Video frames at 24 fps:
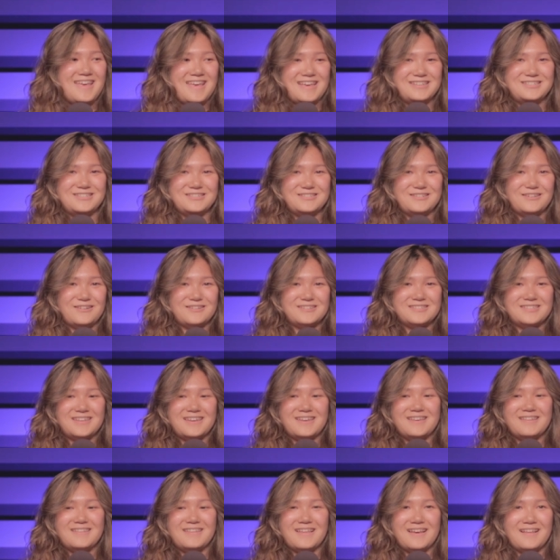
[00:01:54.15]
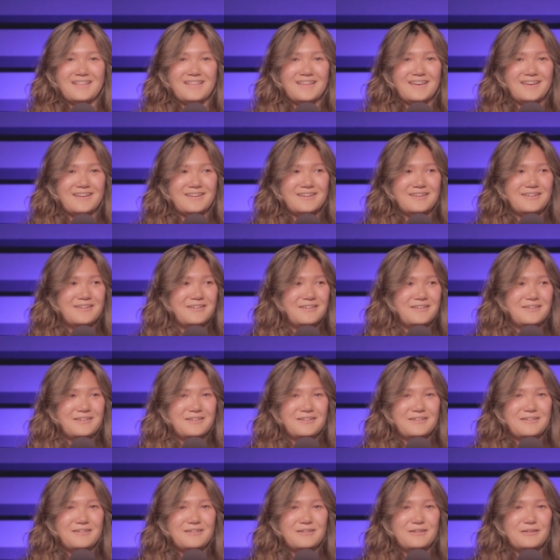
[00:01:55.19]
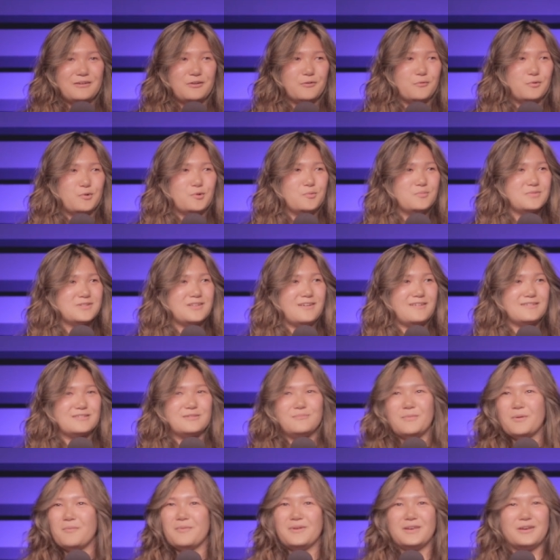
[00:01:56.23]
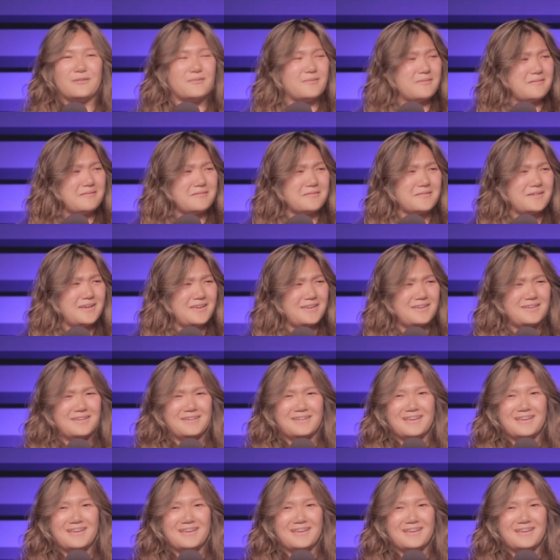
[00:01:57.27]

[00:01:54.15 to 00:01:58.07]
And she starts saying that like your room is awesome. I'm like, oh, okay.